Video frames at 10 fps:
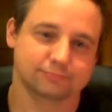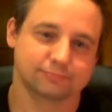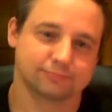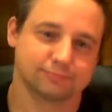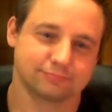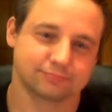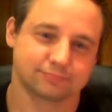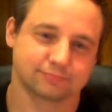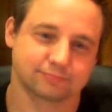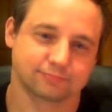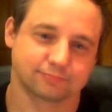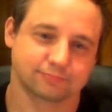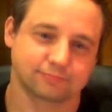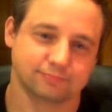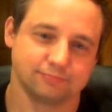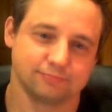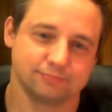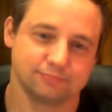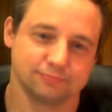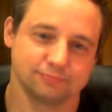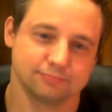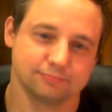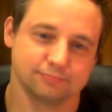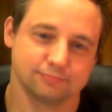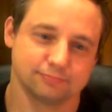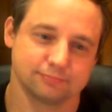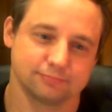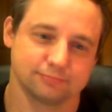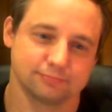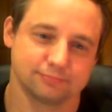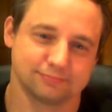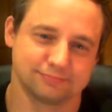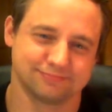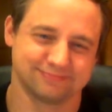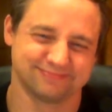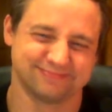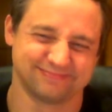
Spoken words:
The person shown says nothing.